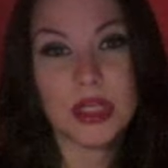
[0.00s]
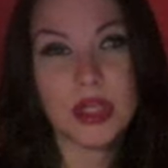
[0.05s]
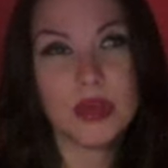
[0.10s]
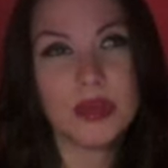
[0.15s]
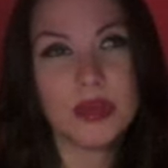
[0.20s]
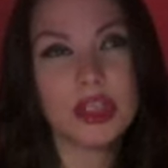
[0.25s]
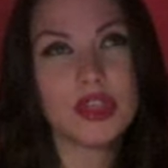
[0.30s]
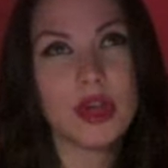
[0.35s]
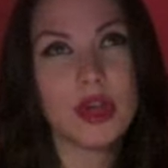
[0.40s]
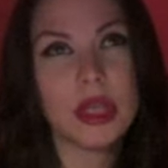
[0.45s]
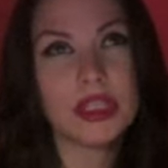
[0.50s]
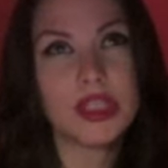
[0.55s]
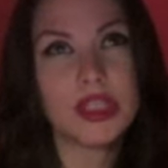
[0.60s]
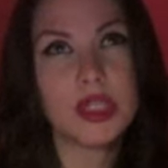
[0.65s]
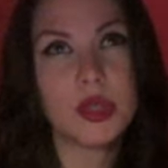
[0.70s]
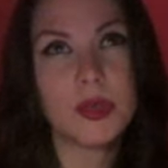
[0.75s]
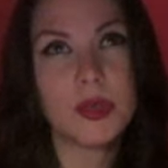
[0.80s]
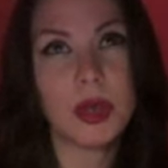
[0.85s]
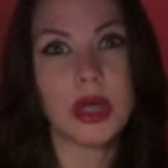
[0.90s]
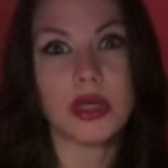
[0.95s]
would draw into
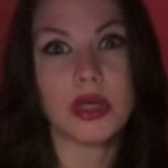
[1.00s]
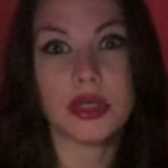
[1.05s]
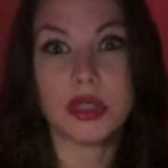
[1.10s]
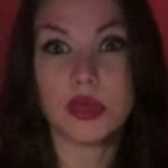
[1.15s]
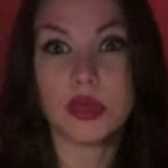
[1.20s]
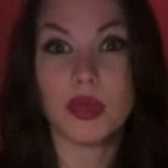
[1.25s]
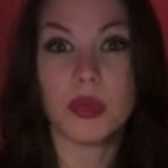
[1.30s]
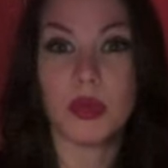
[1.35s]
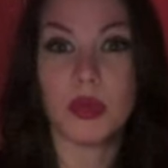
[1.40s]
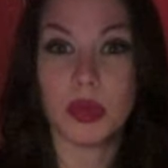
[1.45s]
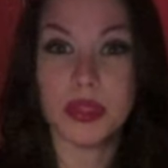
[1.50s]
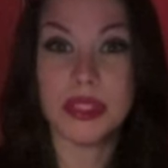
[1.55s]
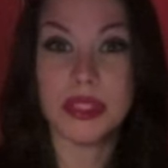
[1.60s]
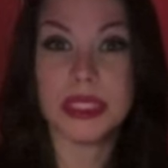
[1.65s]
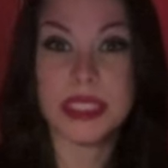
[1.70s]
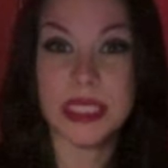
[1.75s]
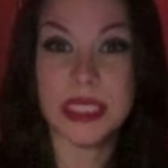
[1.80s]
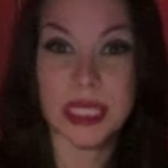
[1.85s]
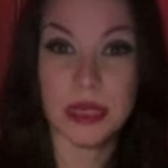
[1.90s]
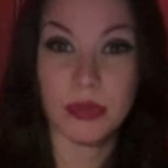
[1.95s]
your partners who are mostly
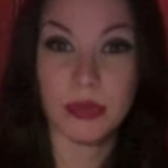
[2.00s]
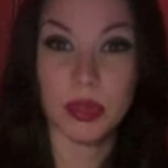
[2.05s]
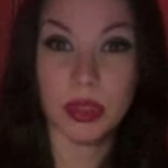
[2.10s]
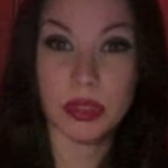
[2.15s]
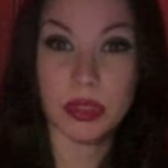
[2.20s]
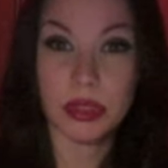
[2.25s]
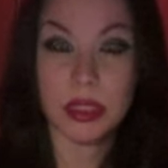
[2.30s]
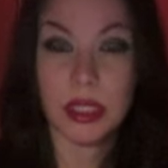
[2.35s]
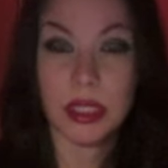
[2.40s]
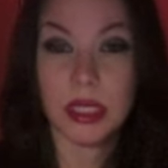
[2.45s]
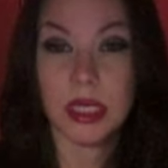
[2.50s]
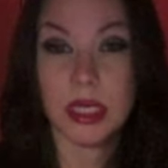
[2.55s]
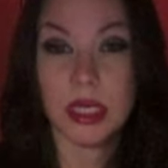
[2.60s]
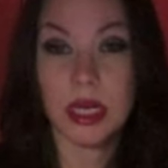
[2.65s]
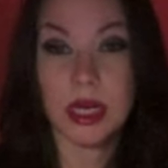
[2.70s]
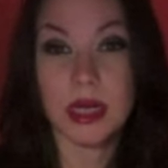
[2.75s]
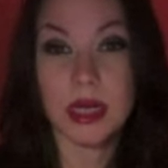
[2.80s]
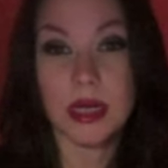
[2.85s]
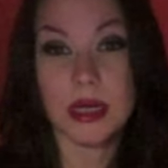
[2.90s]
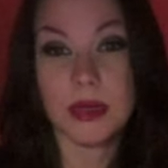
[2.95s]
stable,
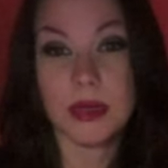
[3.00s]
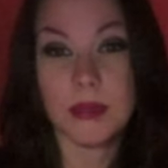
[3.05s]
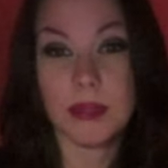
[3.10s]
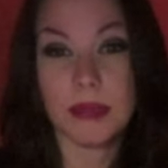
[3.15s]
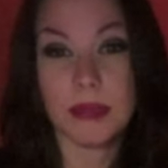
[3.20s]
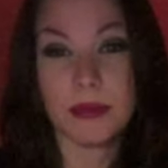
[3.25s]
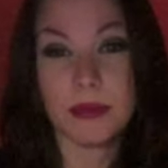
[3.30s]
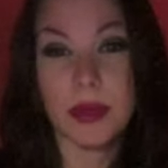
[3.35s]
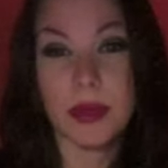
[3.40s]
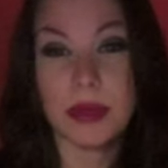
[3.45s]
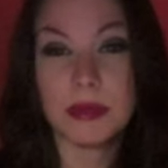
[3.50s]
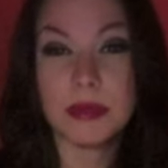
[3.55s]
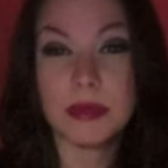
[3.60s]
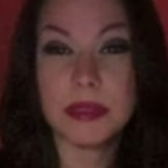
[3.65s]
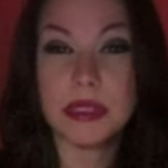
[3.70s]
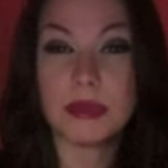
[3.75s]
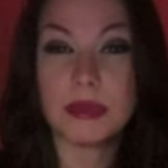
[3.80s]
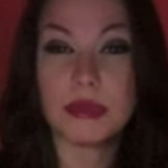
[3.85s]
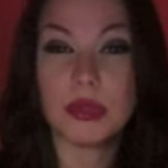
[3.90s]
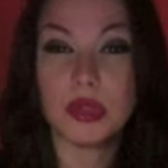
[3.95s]

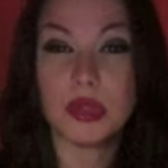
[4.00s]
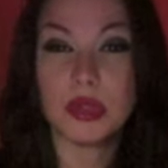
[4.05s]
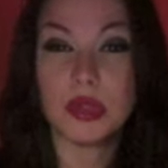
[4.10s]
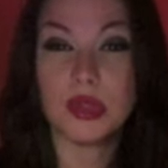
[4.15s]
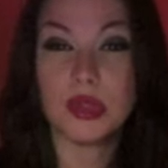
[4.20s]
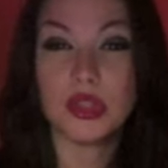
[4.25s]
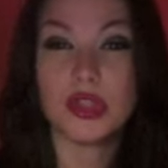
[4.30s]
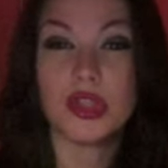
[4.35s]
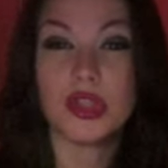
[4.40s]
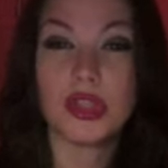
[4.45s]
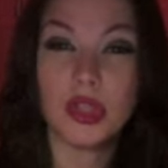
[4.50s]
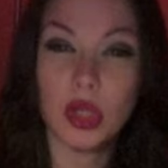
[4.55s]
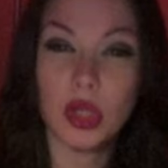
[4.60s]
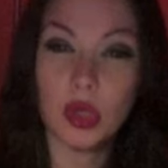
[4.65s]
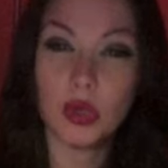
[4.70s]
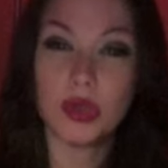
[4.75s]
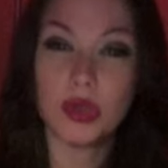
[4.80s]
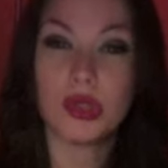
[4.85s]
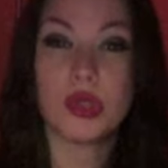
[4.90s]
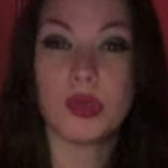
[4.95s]
probably
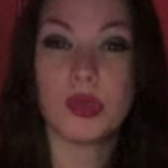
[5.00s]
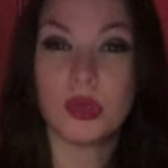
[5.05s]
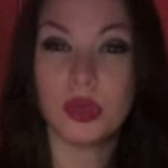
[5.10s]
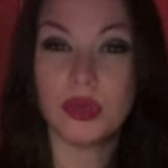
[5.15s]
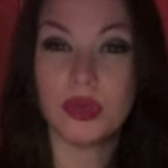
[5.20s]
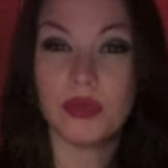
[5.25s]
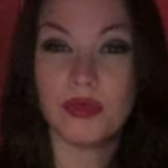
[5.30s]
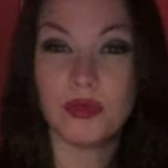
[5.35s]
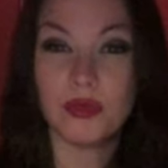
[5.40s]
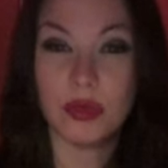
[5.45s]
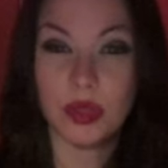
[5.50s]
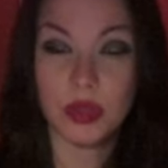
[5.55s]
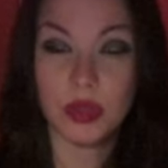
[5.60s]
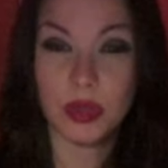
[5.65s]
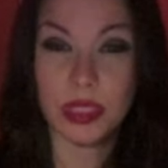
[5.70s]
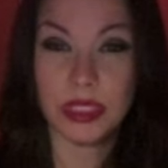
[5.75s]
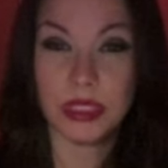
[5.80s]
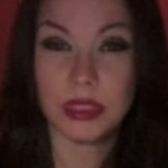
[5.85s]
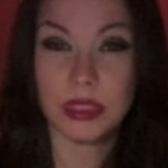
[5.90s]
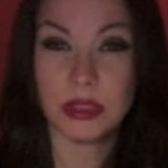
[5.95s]
slow to move,
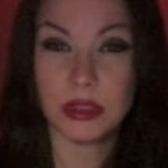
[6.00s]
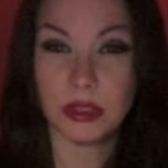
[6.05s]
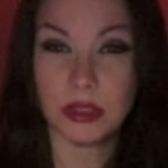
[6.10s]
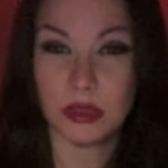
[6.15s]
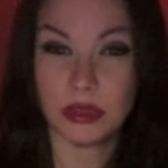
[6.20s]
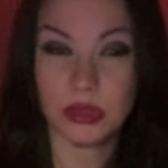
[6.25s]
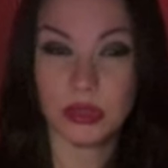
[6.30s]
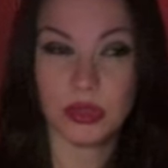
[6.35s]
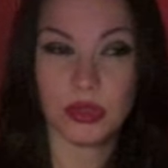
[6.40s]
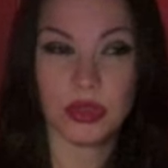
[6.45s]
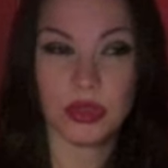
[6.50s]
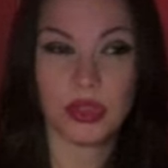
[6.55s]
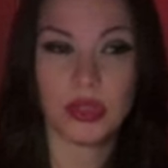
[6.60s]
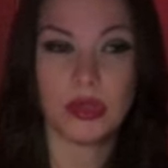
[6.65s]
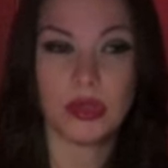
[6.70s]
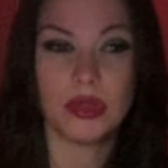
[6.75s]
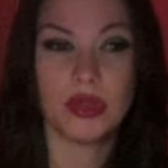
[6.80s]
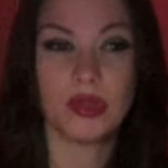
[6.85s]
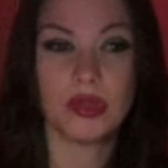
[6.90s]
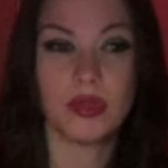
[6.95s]
quick, you know, so
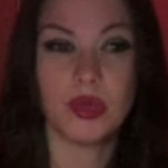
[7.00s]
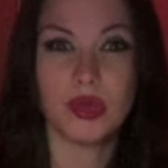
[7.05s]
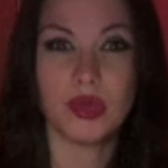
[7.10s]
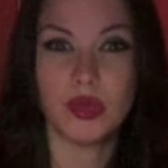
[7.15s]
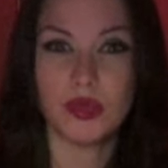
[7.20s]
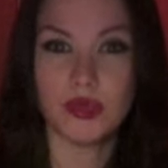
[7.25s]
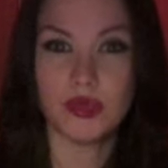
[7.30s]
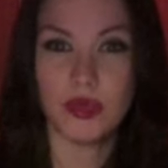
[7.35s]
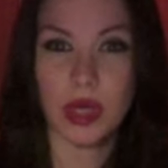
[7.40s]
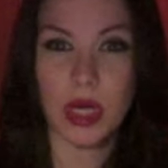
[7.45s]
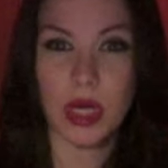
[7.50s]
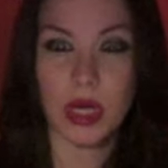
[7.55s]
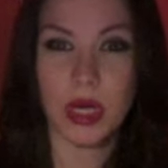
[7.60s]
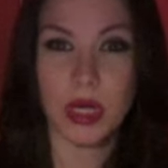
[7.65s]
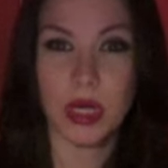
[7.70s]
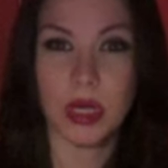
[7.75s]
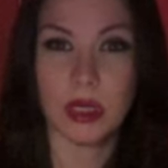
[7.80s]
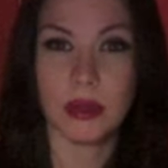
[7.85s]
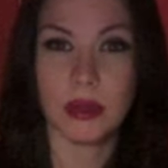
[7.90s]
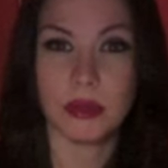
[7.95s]
slow to move
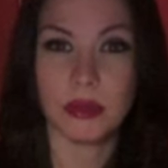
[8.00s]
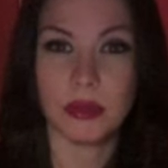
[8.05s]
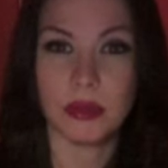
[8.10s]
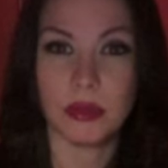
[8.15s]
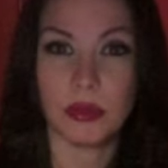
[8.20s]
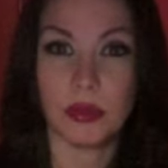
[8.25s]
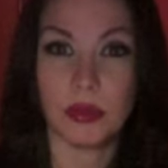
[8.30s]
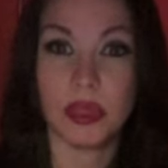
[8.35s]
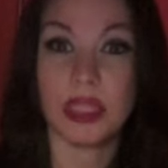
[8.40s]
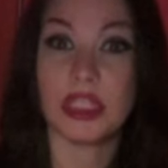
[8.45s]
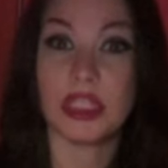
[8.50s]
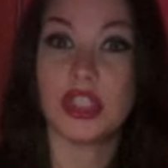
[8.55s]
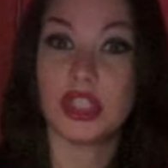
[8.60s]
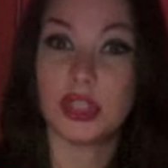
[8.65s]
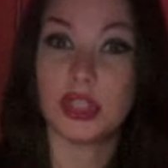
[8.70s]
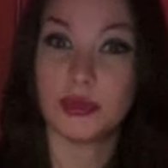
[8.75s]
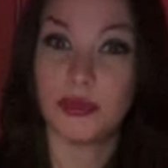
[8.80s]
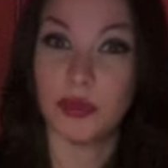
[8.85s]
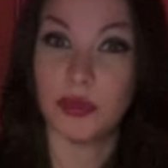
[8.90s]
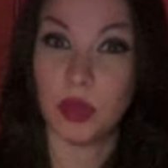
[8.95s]
the
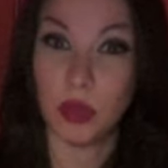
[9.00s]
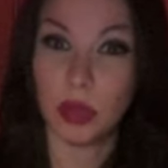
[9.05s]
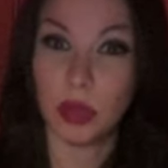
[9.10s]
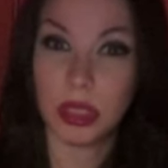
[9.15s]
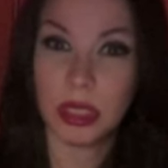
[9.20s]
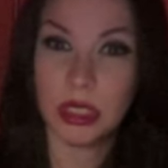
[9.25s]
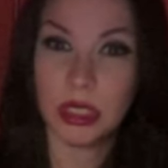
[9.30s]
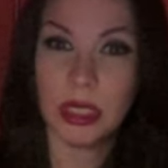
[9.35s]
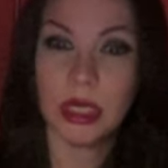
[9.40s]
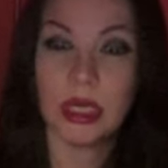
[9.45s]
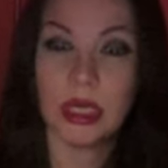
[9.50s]
relationship forward.